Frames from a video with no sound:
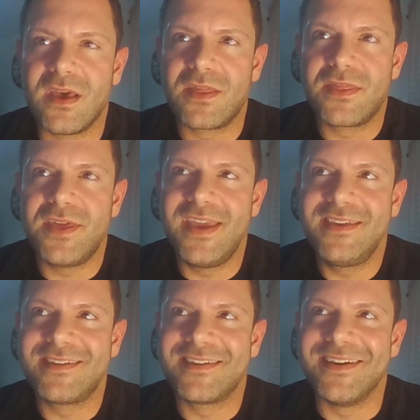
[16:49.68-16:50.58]
I
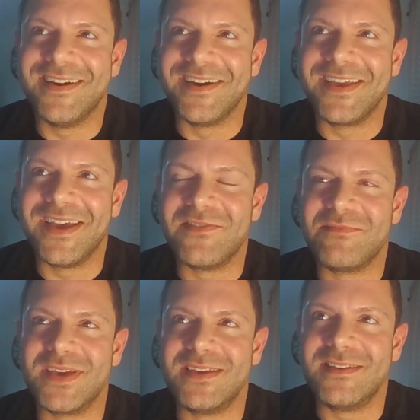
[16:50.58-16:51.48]
think I
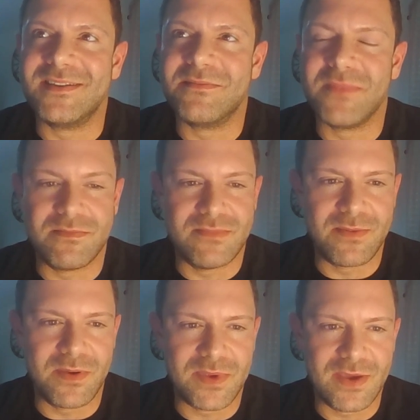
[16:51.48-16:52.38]
have been,
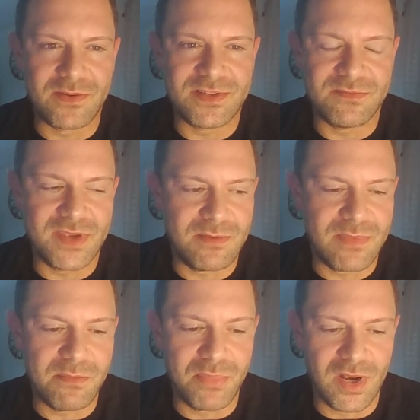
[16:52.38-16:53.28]
maybe I'm guilty of being a
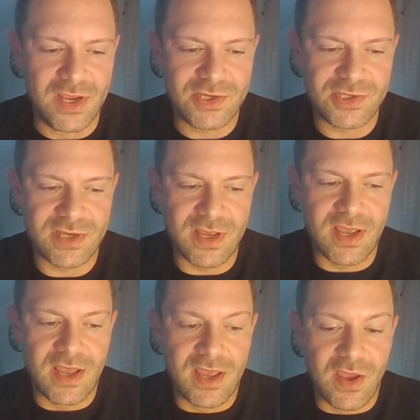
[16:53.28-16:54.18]
bit bullish
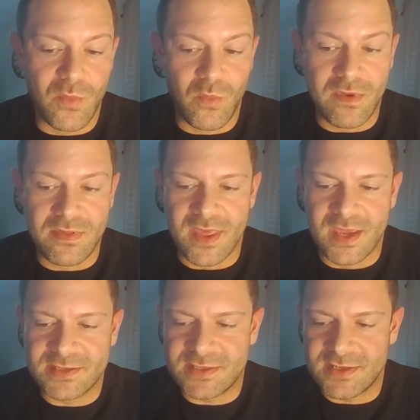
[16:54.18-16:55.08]
with
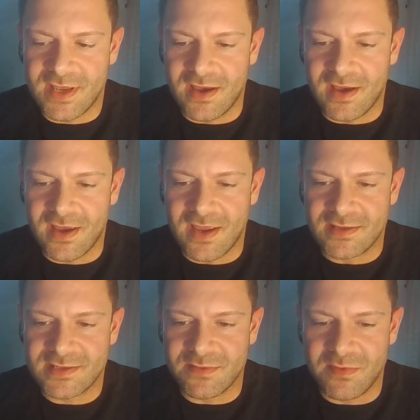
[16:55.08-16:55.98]
this in
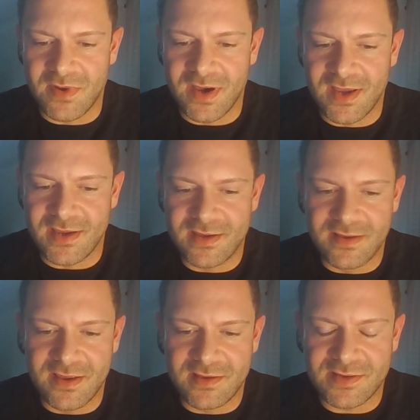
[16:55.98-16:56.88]
some of
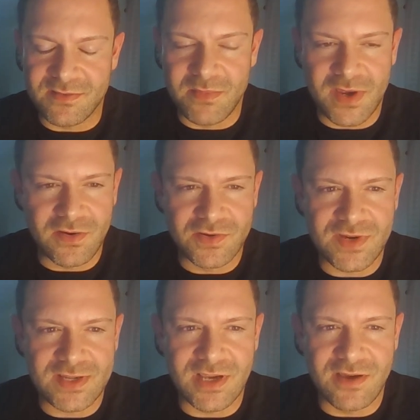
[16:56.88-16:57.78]
my
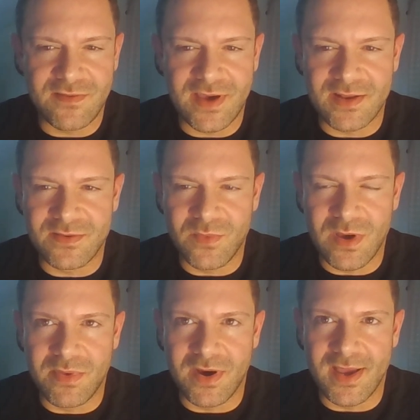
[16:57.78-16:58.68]
contracts that I've had,
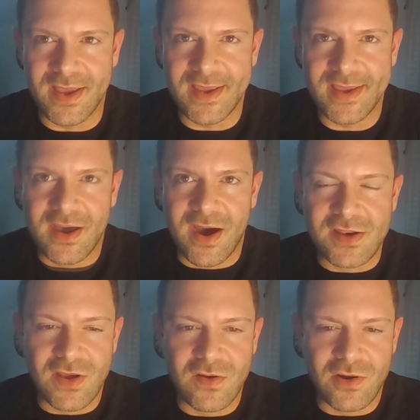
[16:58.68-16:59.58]
whereby I
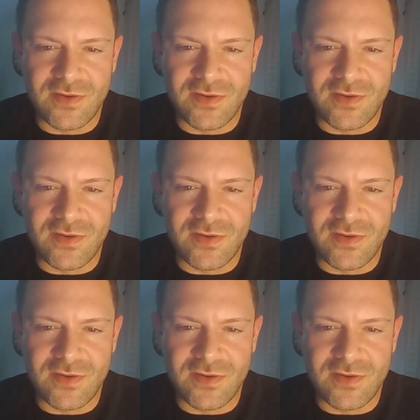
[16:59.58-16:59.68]
no longer